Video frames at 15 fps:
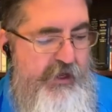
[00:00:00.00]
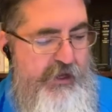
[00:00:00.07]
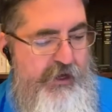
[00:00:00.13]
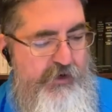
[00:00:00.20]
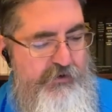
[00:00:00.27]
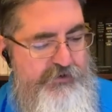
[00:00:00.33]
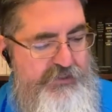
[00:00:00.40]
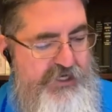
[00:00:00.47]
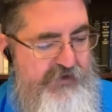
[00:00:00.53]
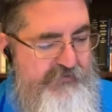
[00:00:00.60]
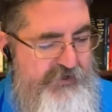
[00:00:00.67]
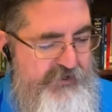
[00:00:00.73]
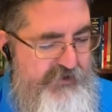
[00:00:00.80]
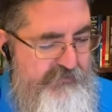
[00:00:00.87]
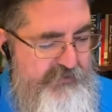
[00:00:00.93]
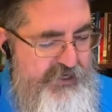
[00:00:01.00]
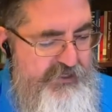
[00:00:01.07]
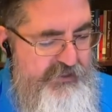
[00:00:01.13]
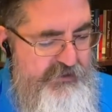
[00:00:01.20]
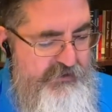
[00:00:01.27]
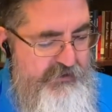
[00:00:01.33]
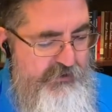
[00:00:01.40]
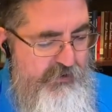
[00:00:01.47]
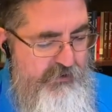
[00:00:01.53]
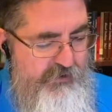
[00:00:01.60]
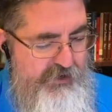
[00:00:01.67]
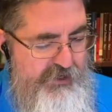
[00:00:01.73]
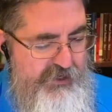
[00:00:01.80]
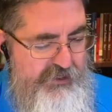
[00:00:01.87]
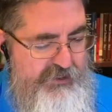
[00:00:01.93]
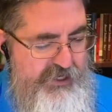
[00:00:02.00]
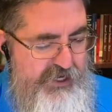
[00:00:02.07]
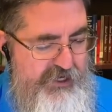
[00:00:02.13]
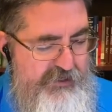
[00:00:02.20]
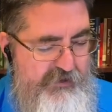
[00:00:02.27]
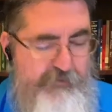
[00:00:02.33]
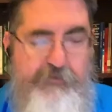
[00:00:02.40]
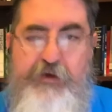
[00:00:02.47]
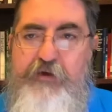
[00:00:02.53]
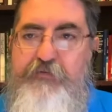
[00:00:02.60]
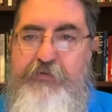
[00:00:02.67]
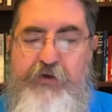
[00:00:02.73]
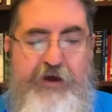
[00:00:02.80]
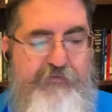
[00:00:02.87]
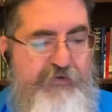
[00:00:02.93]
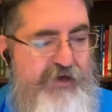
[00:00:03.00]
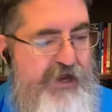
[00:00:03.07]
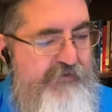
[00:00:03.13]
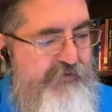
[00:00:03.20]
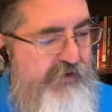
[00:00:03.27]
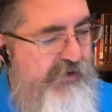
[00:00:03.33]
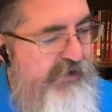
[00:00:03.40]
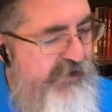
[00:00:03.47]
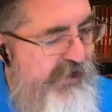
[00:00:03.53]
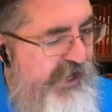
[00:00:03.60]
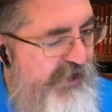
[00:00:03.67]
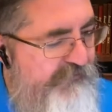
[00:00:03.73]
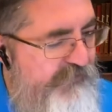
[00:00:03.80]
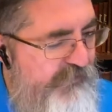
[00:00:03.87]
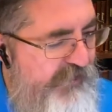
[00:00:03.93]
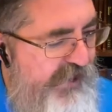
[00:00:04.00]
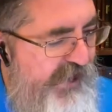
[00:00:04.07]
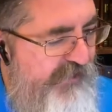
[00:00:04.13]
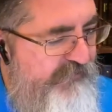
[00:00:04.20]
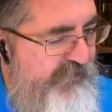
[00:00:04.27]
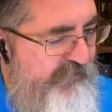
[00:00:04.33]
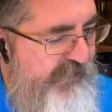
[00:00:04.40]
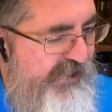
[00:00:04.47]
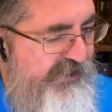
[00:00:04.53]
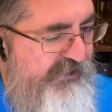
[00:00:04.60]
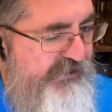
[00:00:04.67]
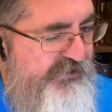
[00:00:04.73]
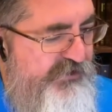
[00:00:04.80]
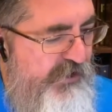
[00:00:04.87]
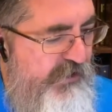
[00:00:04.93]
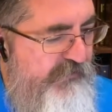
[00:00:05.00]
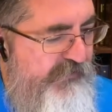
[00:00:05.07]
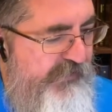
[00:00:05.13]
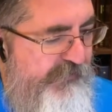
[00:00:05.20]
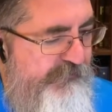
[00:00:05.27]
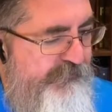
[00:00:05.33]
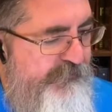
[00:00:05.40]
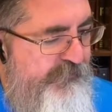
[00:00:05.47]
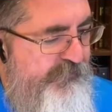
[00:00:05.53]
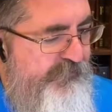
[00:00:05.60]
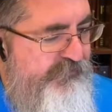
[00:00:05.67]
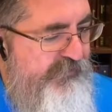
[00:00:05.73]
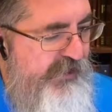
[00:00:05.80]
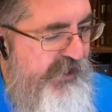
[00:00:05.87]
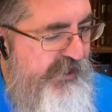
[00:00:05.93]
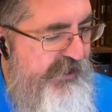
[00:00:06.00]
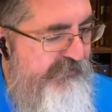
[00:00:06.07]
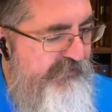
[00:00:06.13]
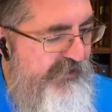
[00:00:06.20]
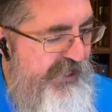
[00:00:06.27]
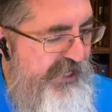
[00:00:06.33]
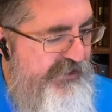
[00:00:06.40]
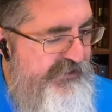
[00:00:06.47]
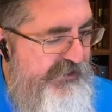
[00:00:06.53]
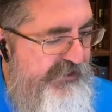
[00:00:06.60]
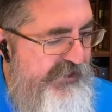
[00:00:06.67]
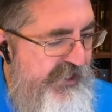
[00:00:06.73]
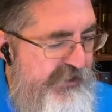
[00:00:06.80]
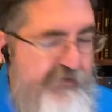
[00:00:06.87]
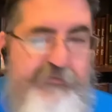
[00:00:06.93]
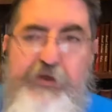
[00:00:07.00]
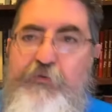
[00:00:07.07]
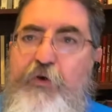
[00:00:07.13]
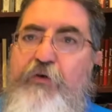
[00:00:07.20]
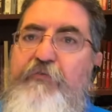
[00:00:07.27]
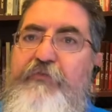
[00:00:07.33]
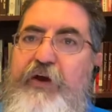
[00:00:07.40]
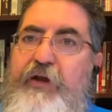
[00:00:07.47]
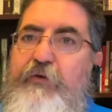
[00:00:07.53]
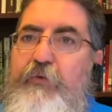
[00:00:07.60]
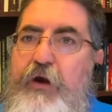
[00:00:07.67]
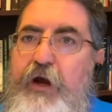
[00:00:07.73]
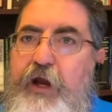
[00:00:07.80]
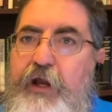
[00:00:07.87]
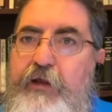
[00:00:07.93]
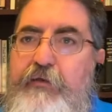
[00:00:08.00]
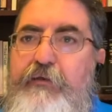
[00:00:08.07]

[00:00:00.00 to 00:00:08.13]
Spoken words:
and who's given dominion, glory, and a kingdom forever and ever, and for everybody to serve him, an everlasting kingdom that won't fade away.